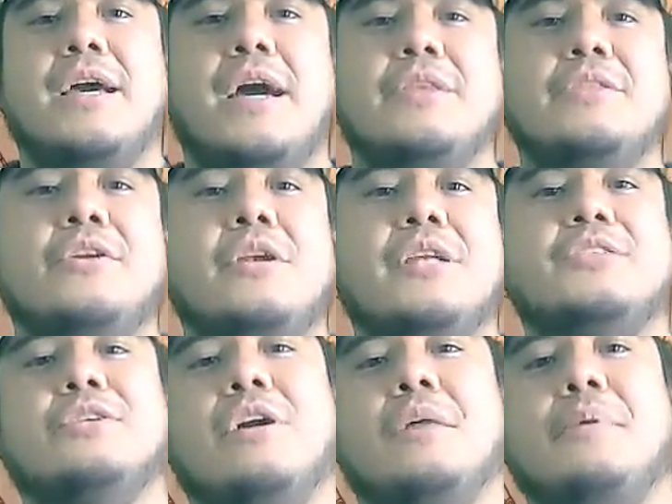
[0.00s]
I not only
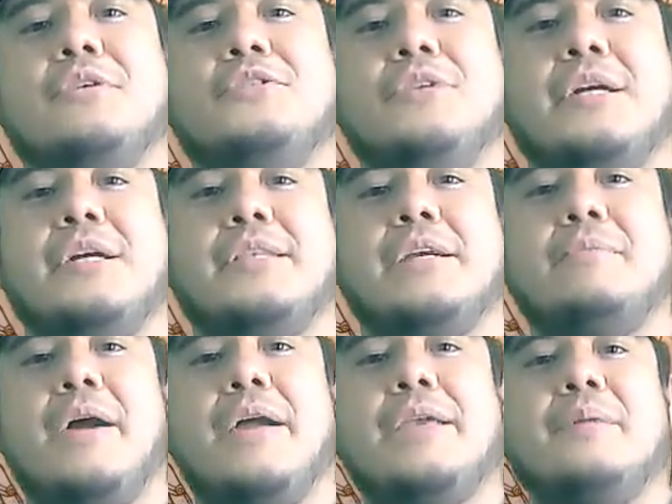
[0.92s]
talk about Yucatec
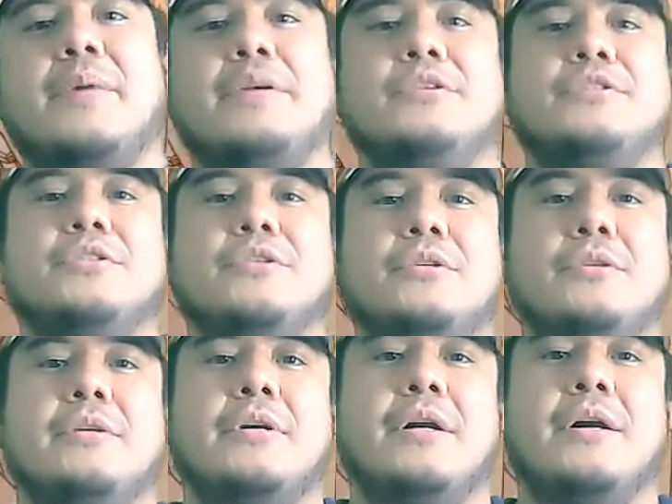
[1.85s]
Maya, but also